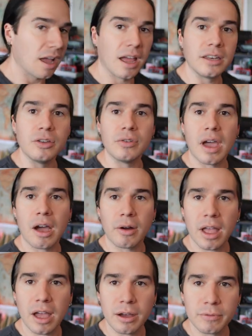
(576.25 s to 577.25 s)
and you
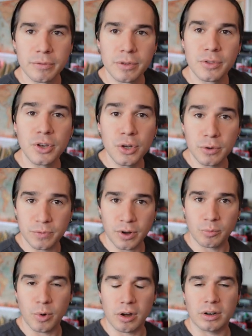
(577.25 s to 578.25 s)
now have the new
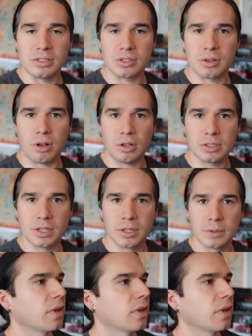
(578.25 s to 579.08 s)
firmware installed.